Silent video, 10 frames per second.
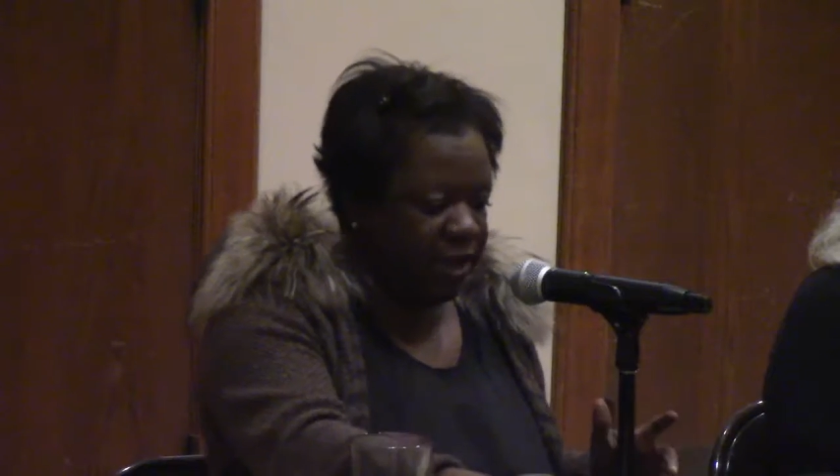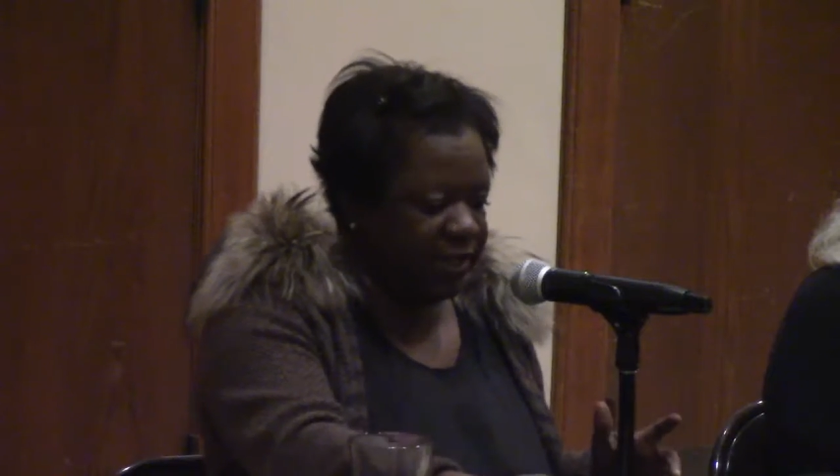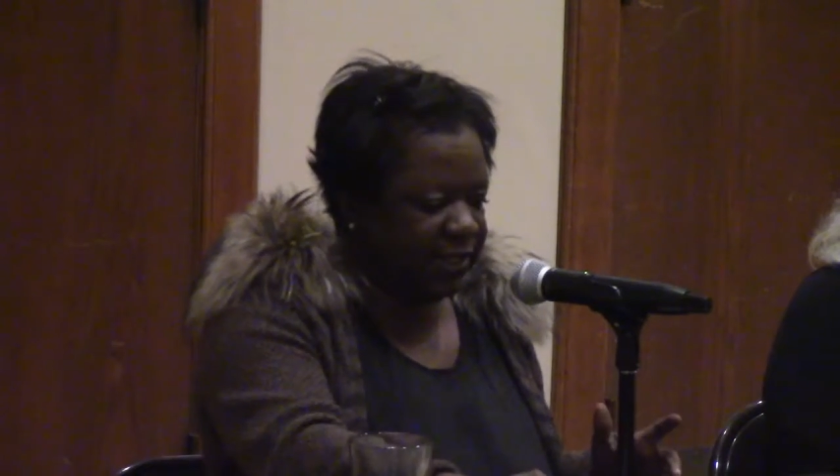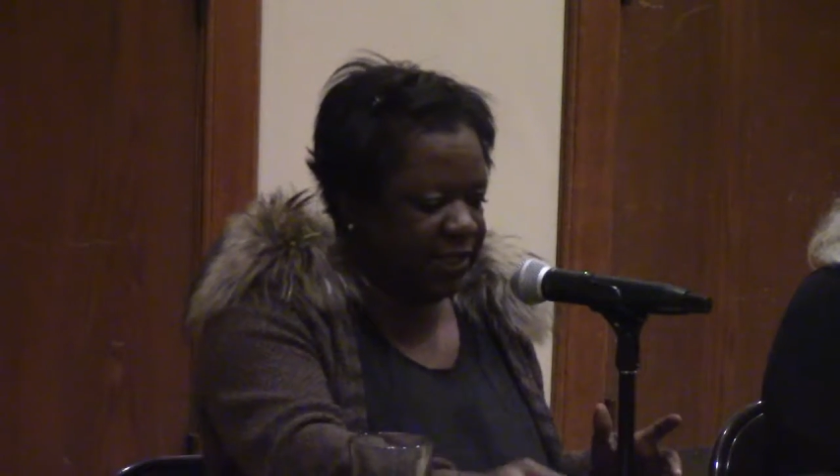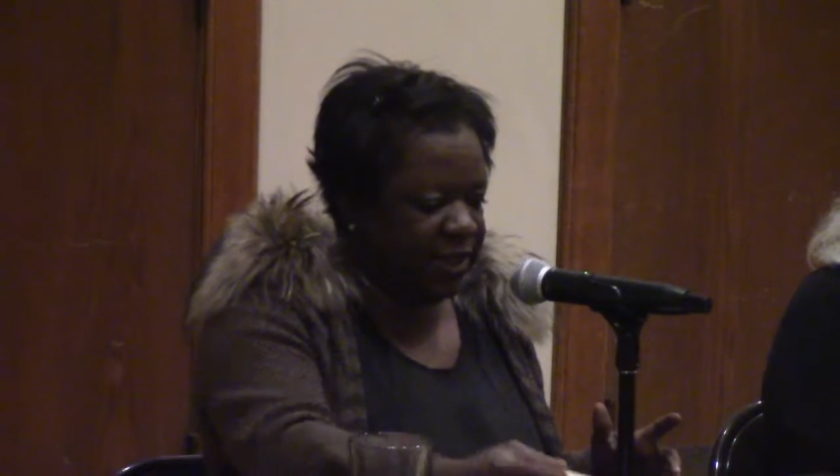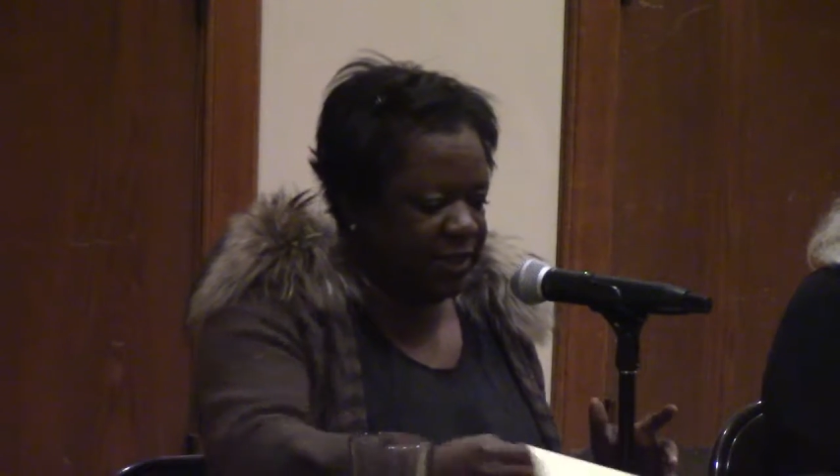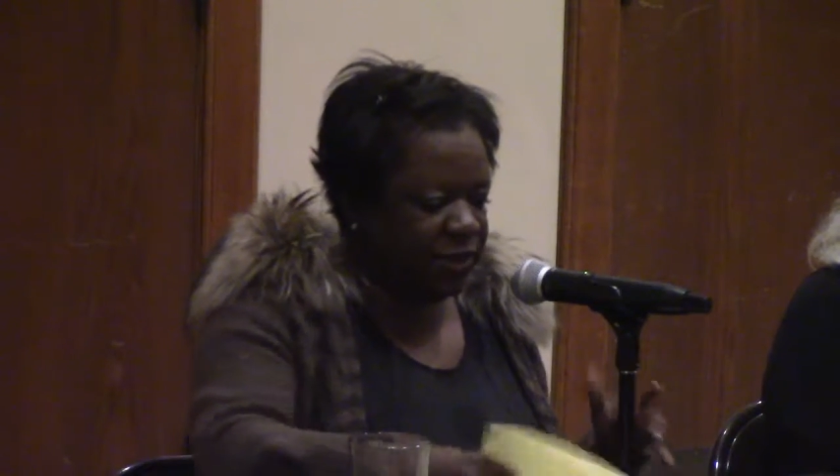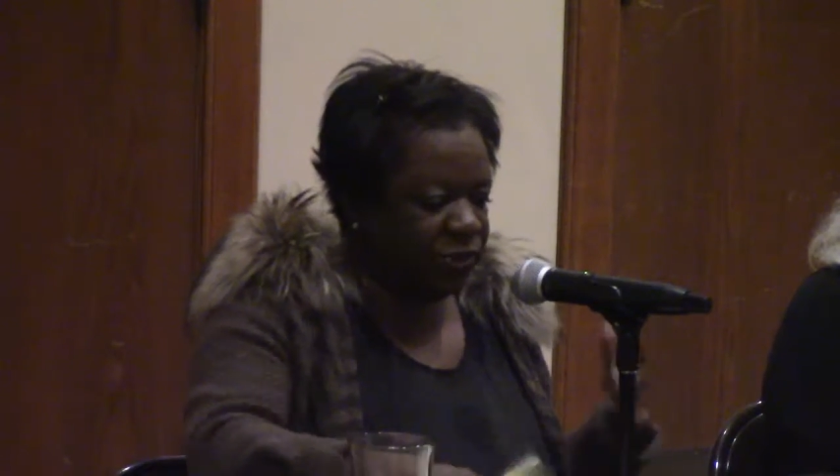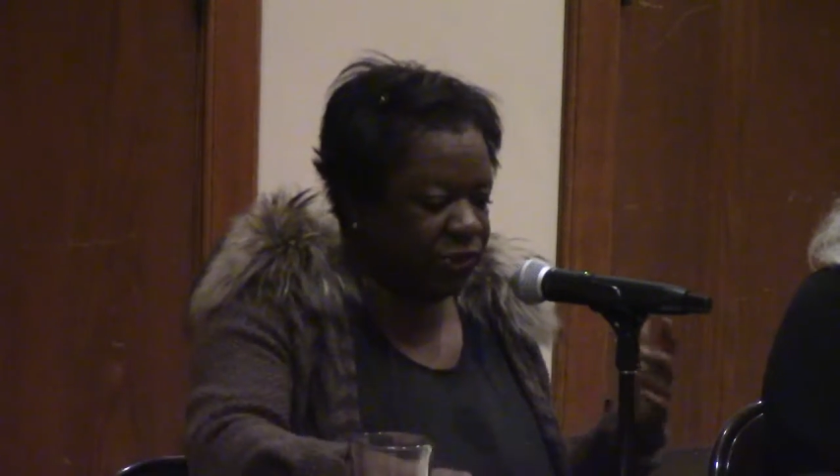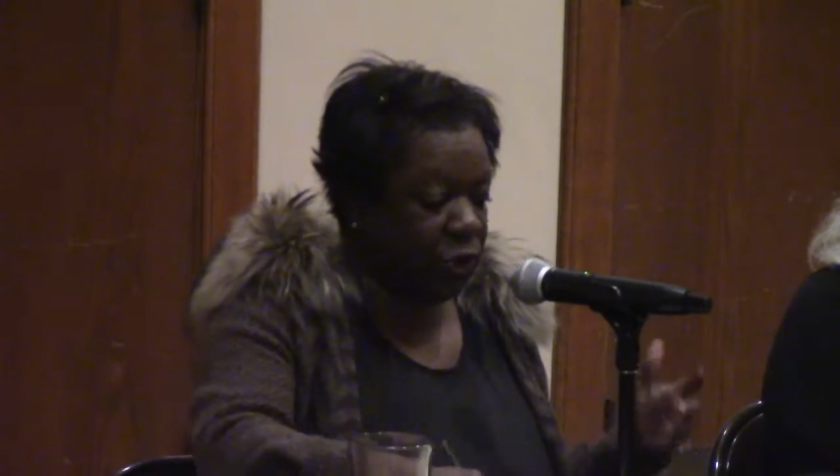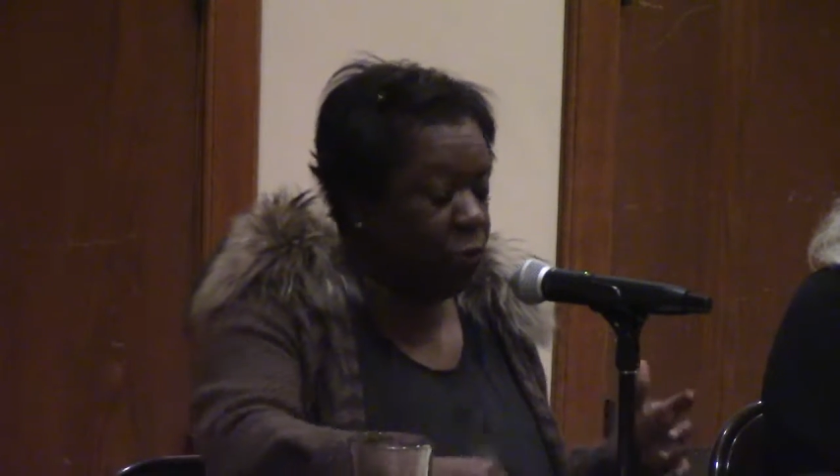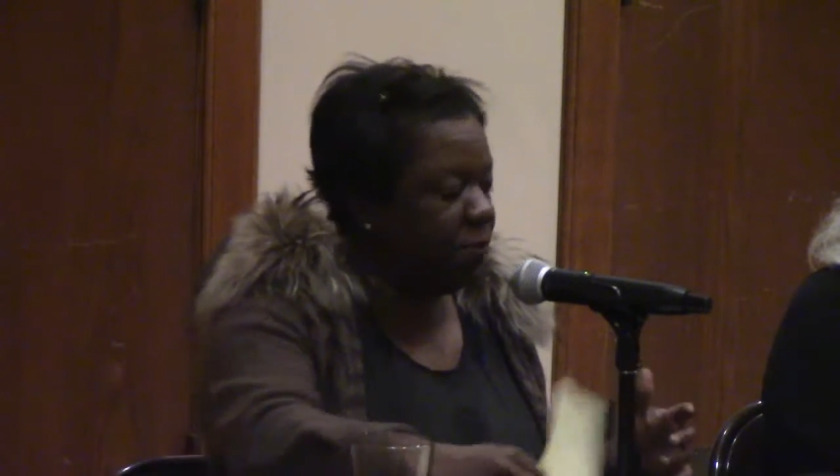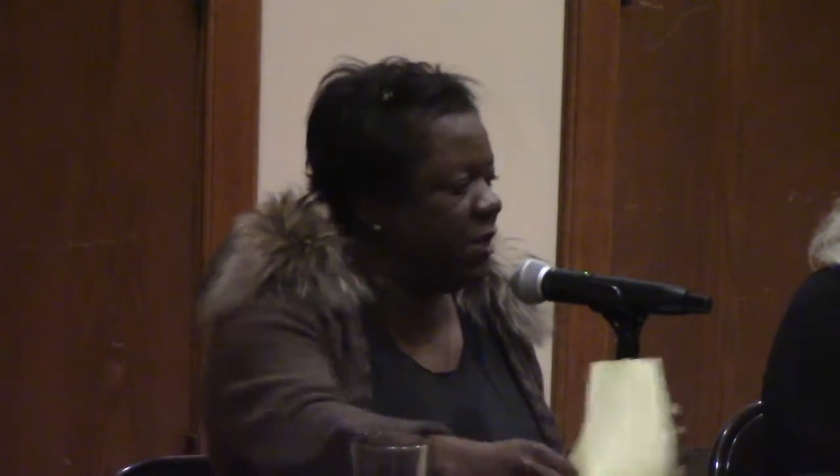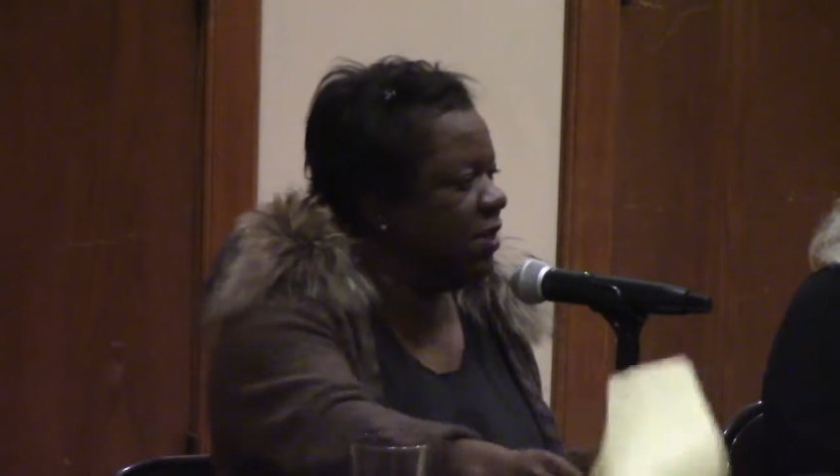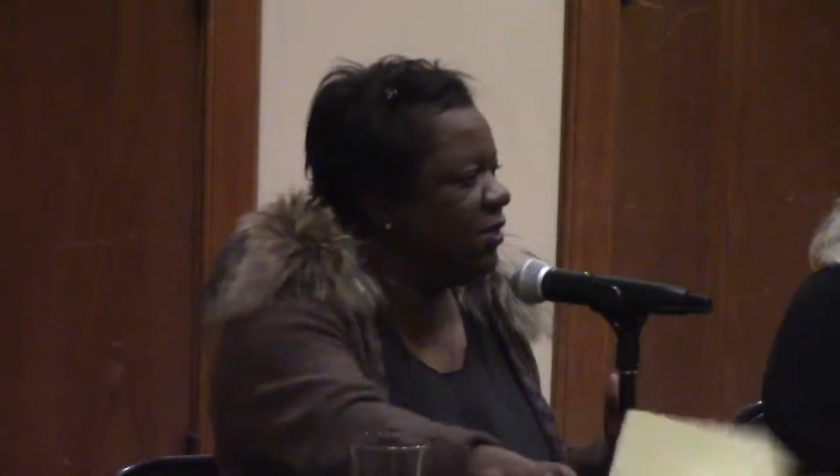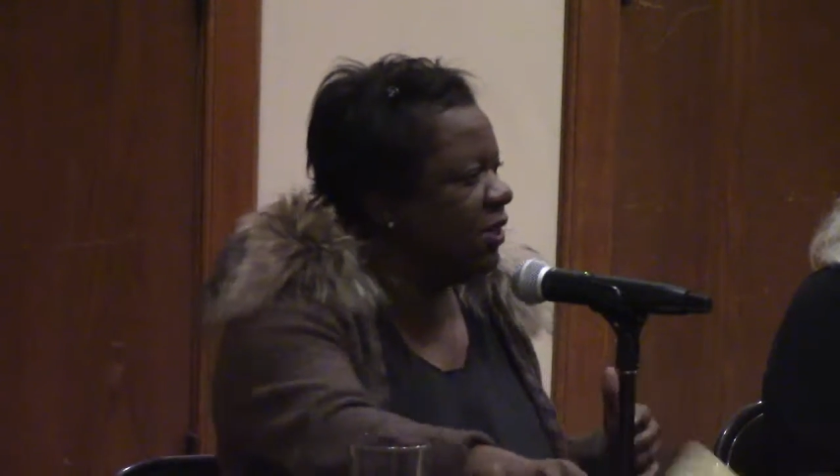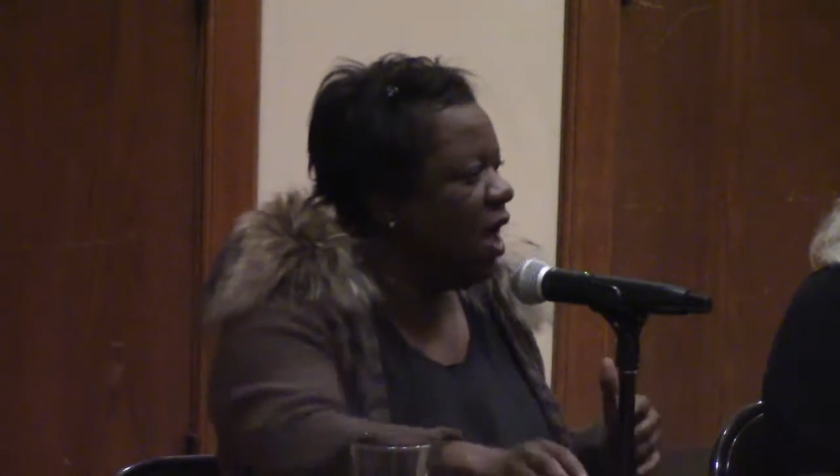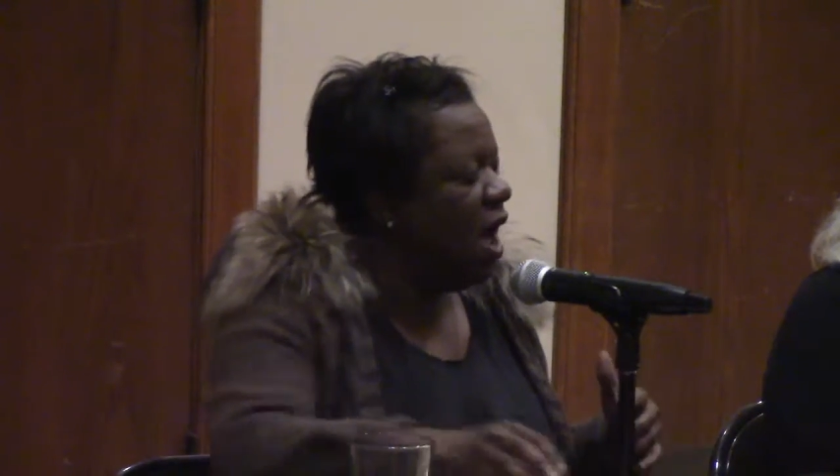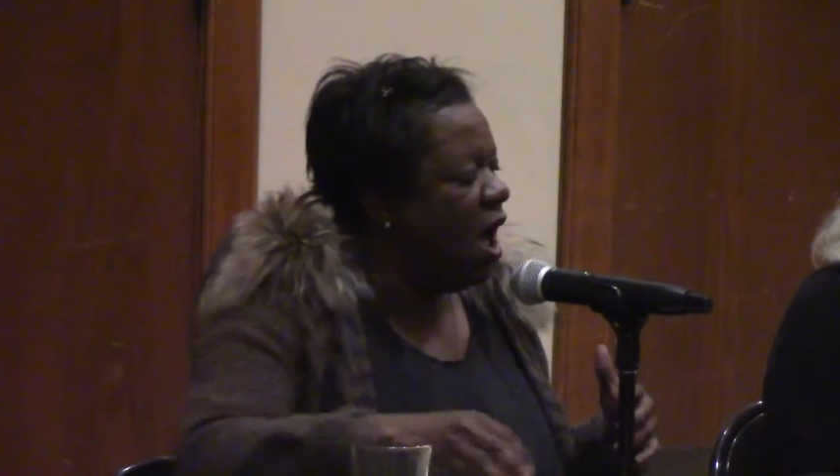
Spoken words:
extent their scope is,